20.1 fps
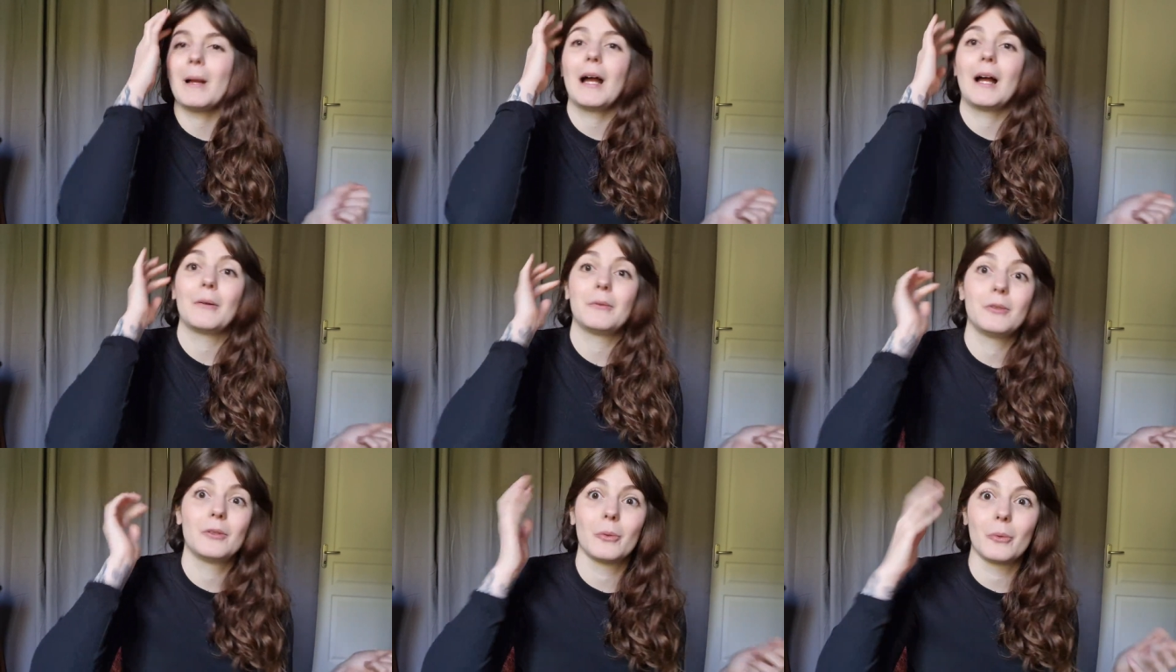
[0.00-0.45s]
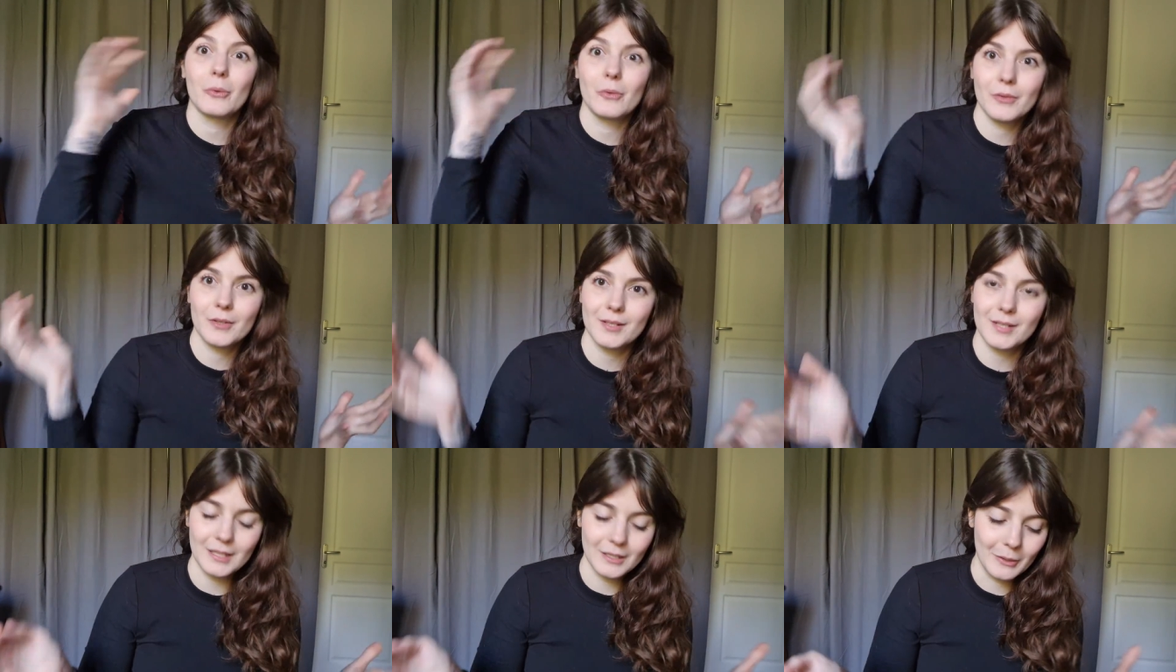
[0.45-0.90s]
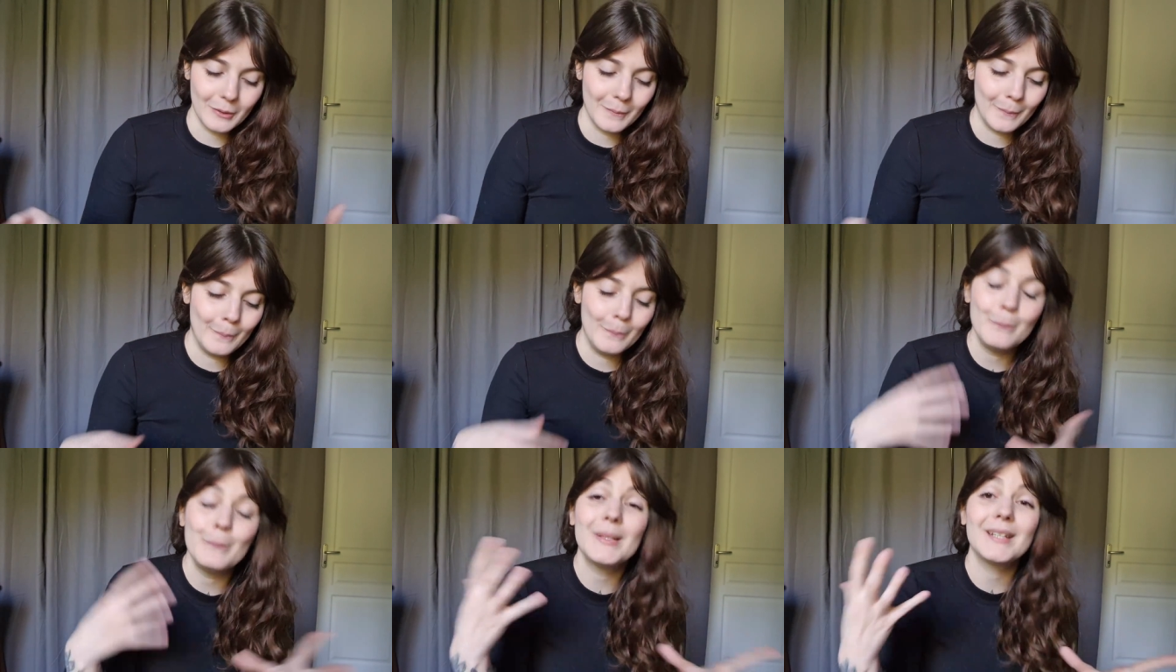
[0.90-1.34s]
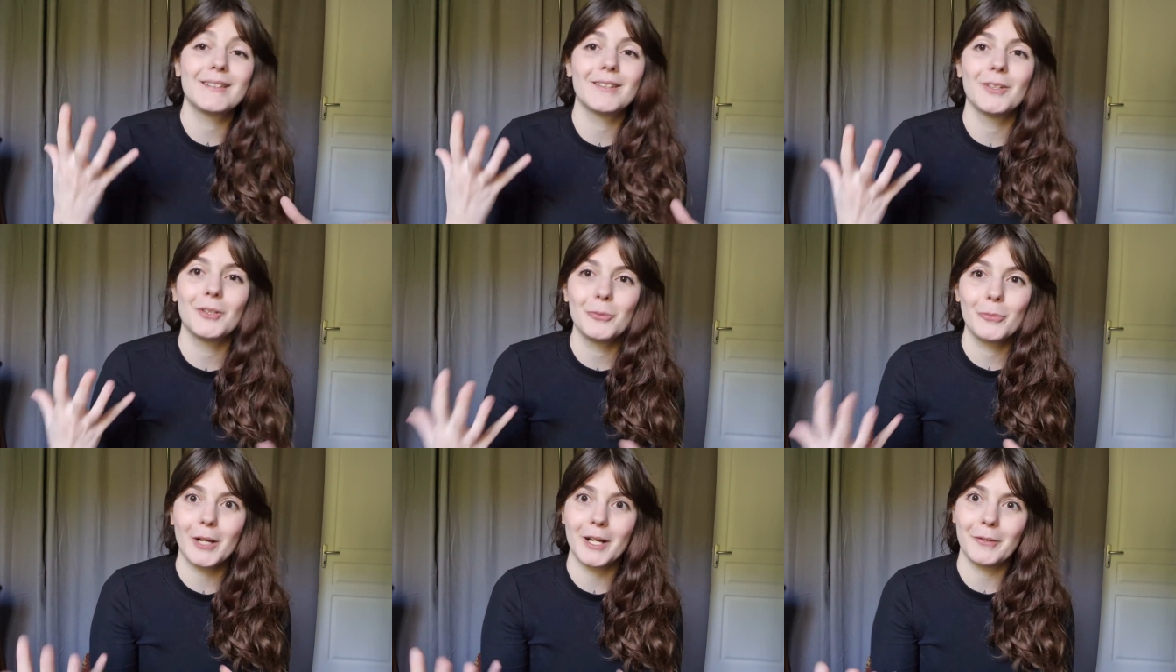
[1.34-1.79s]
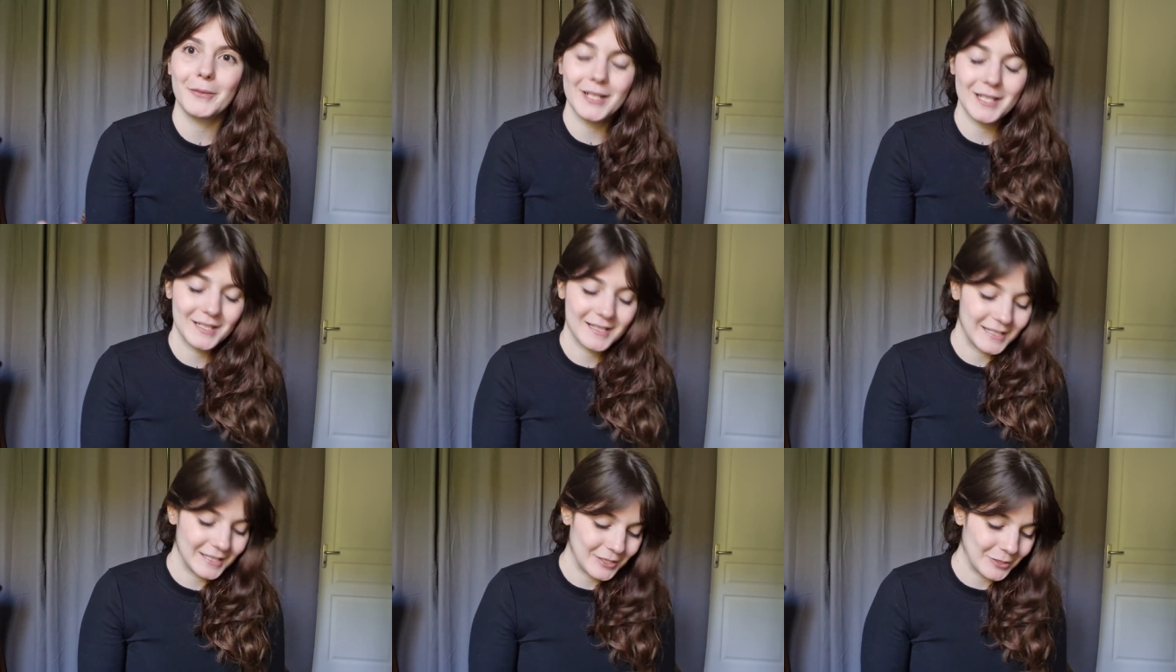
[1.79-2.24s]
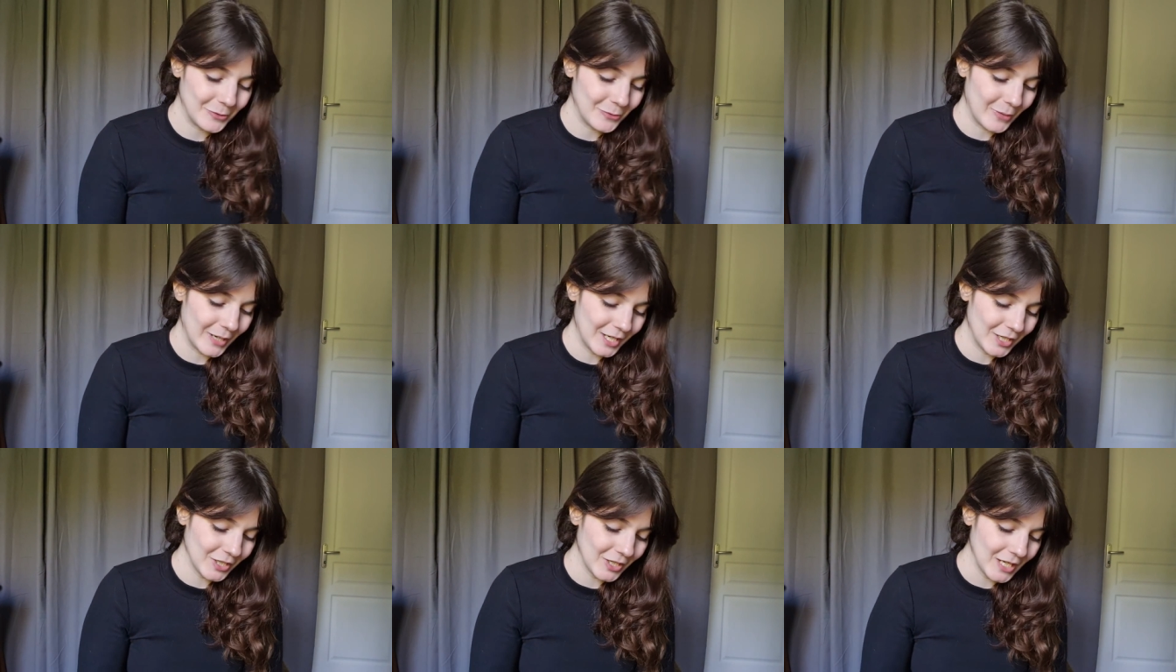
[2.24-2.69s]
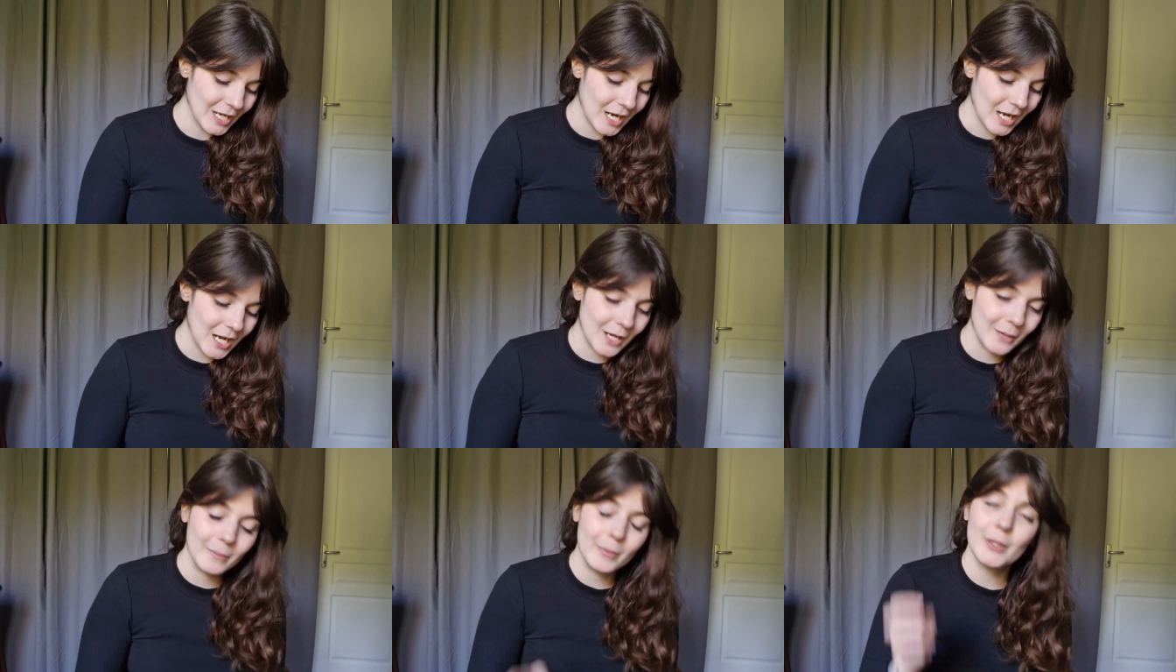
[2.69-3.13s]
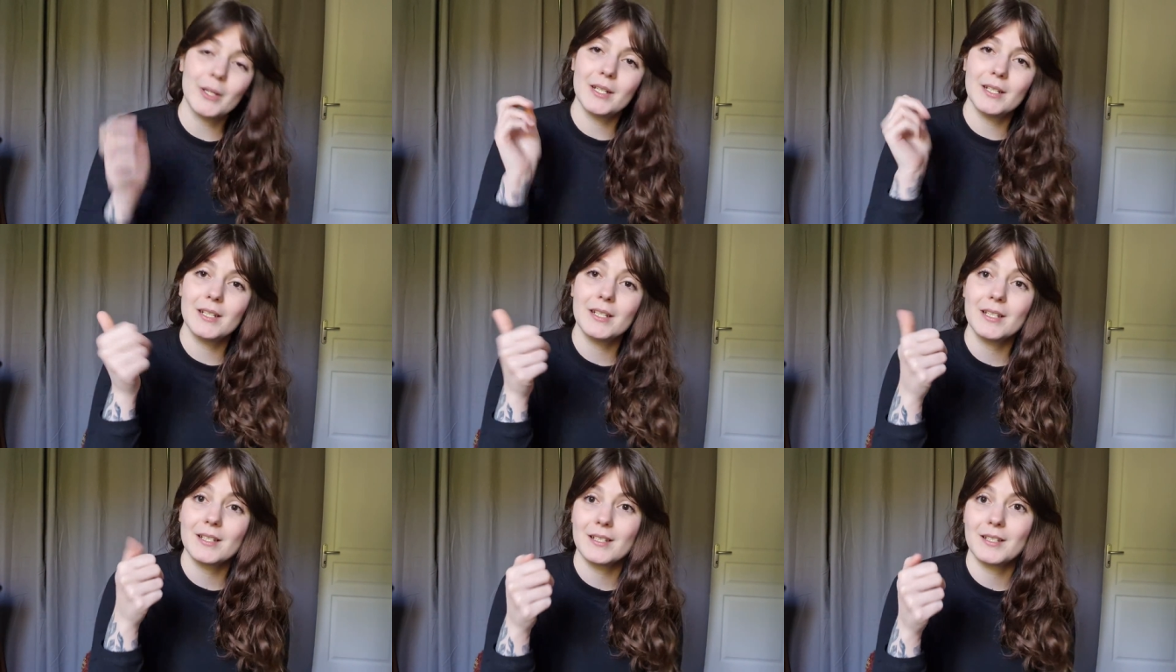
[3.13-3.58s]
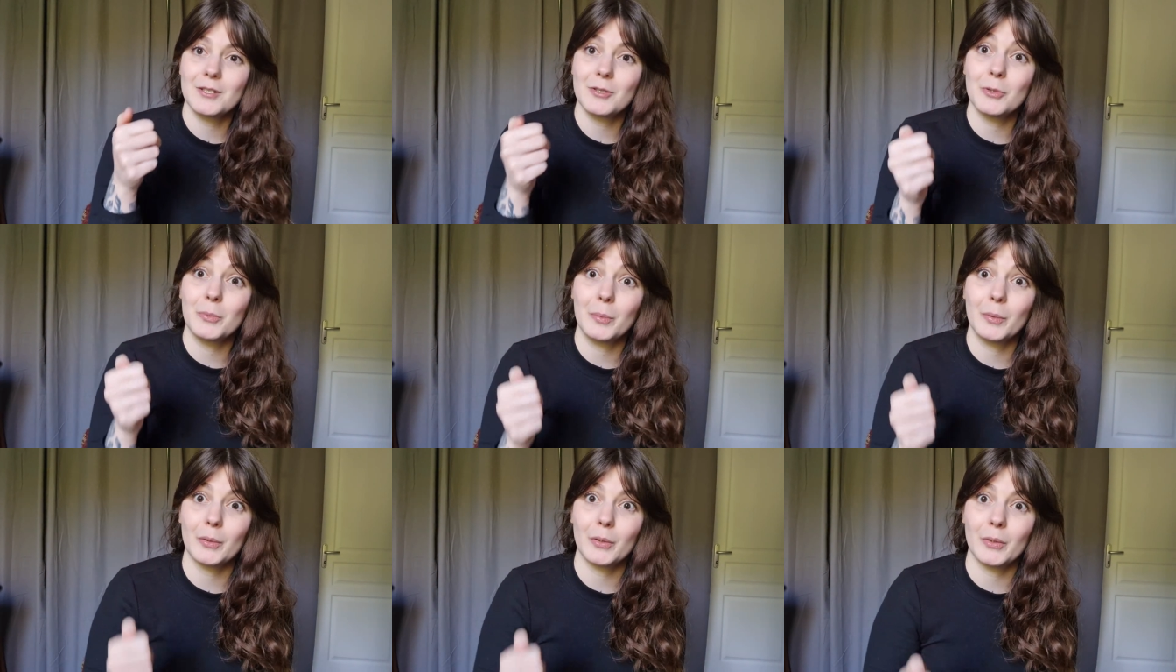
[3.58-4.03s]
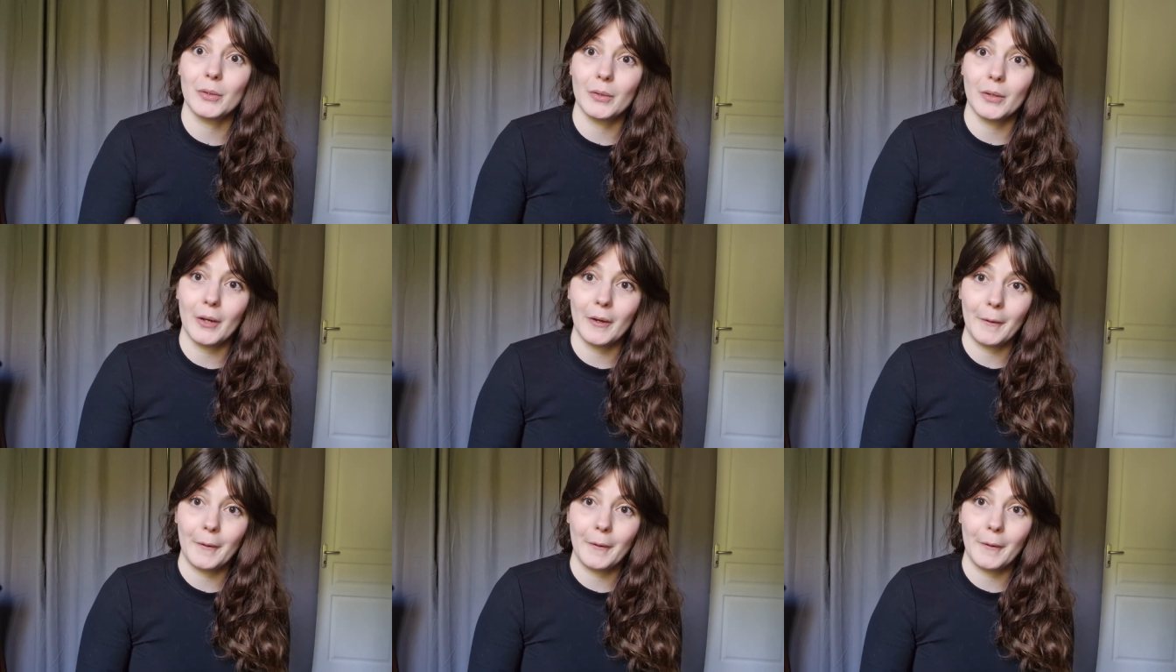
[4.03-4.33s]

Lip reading: outdoors in a mitten wearing situation, but it is super